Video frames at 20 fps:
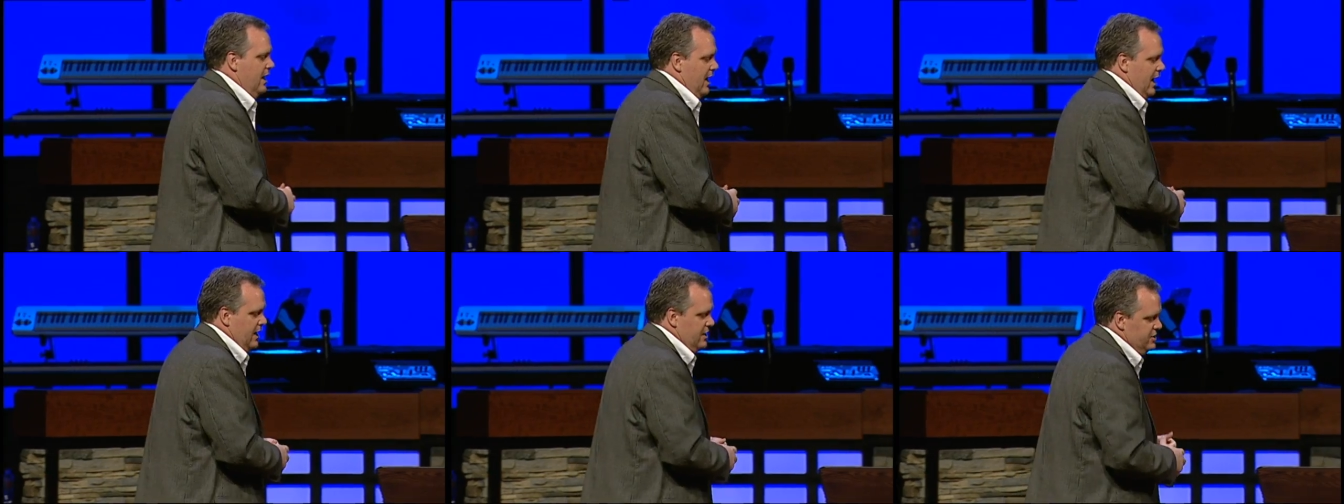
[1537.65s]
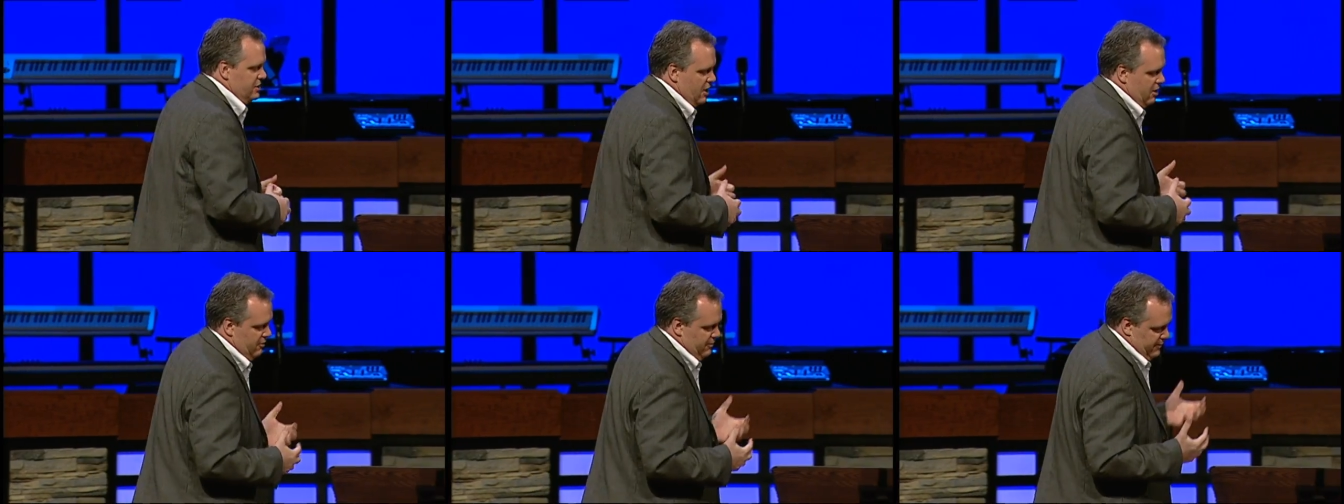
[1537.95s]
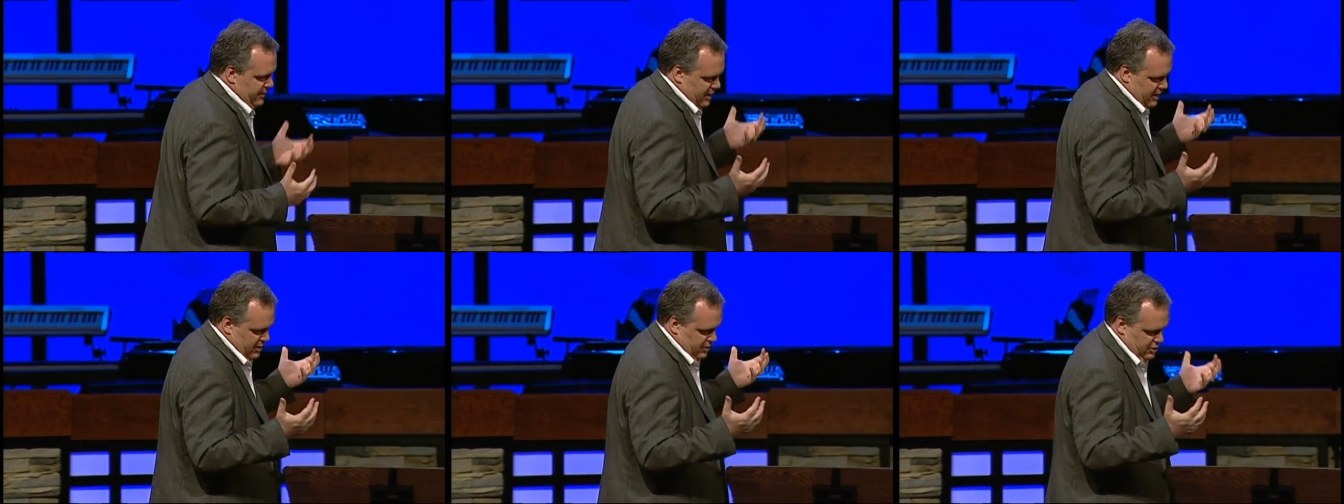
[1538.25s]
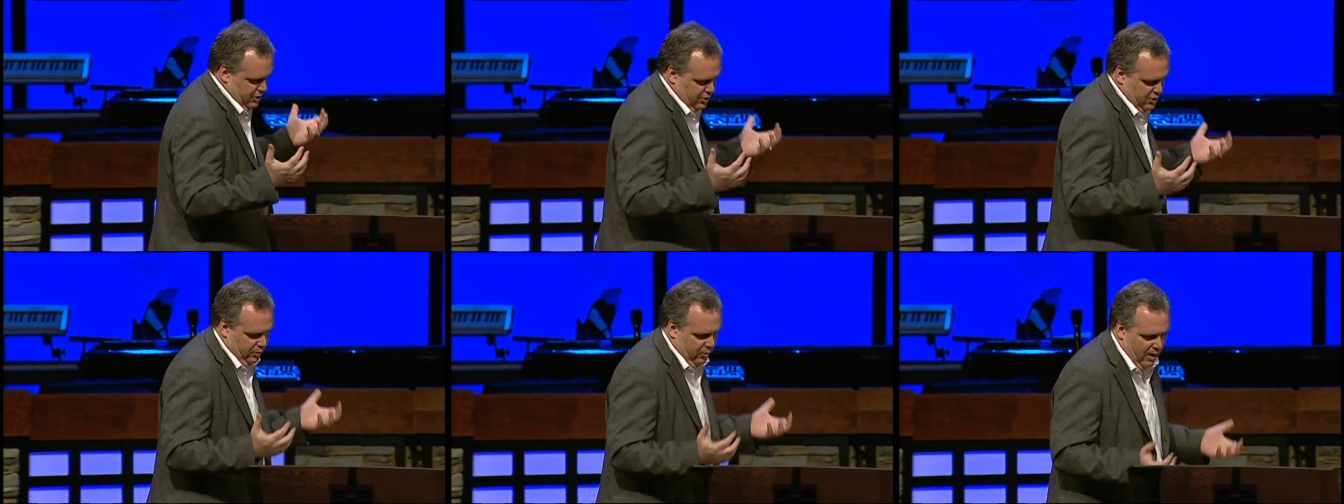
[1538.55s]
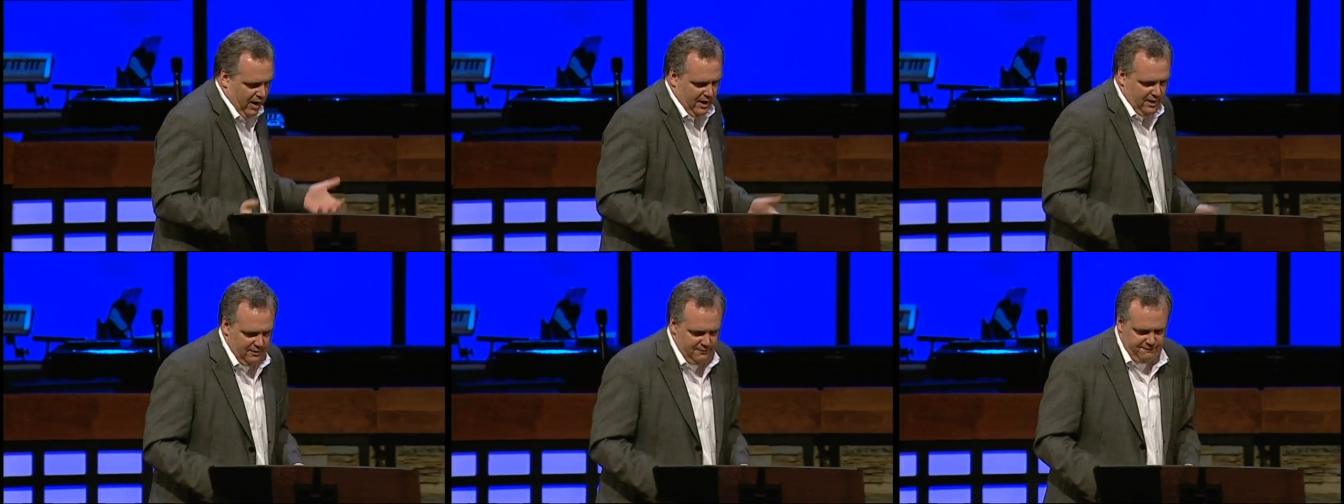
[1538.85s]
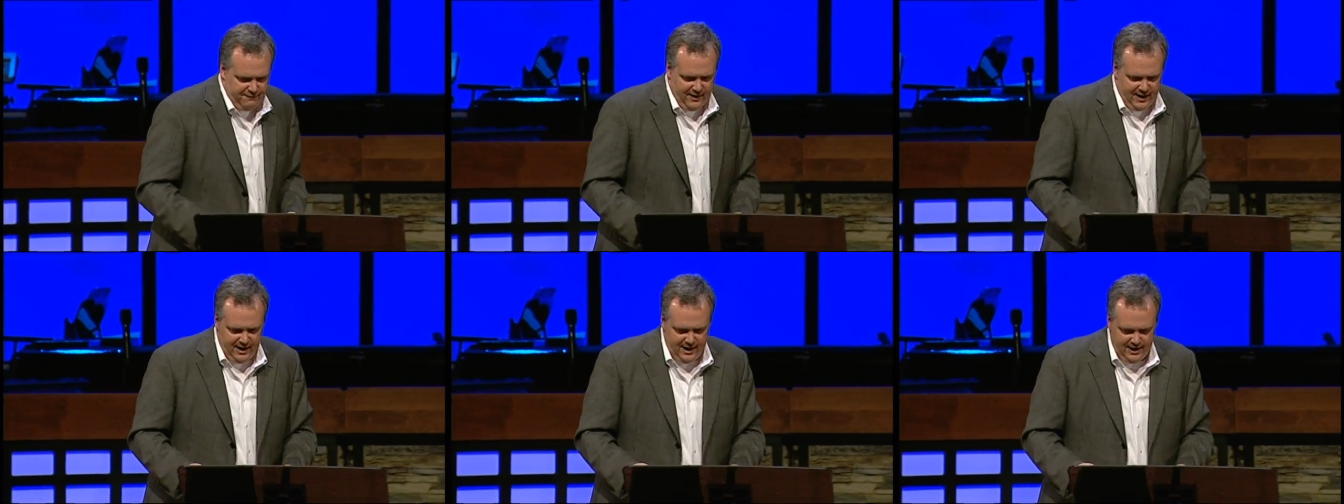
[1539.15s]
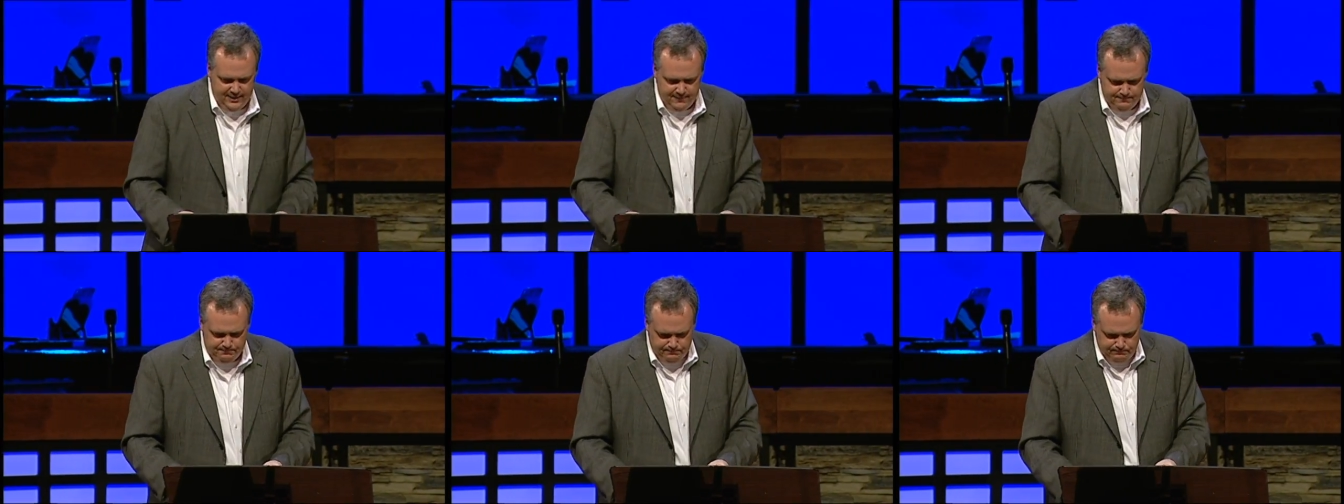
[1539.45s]
And so you're
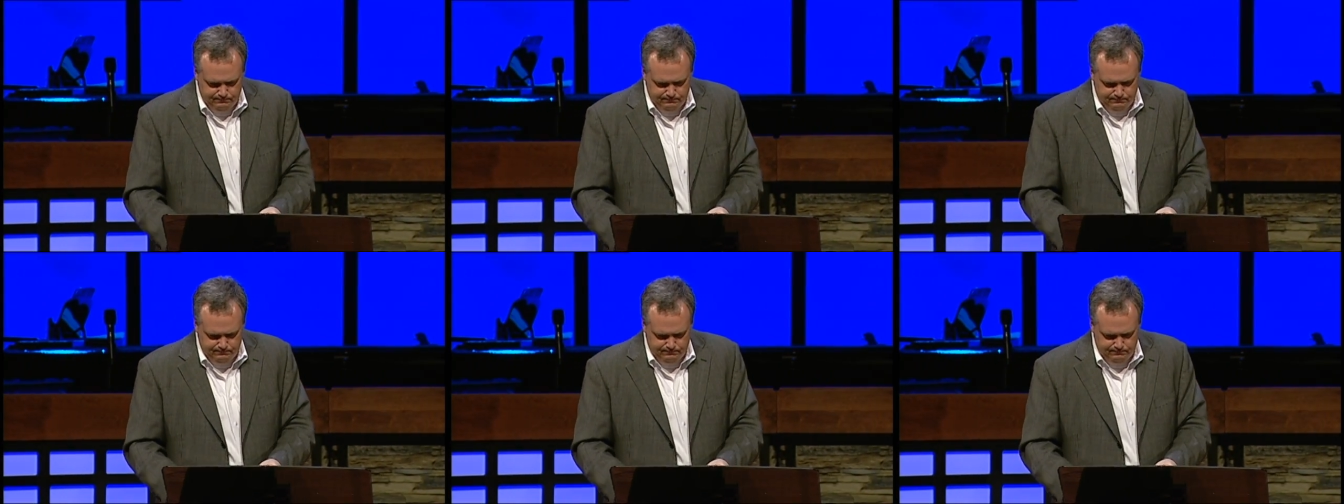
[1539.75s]
qualified.